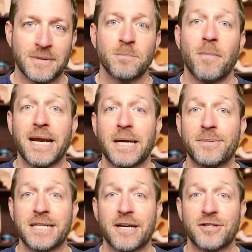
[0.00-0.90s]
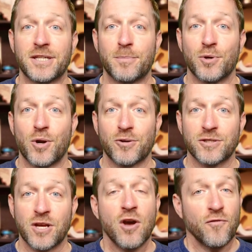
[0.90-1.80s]
My name is Anthony
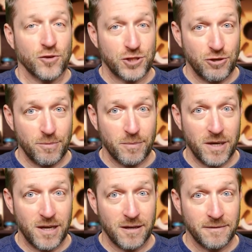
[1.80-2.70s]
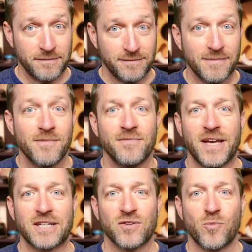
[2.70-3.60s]
Barocas for Streaming Media. Thanks for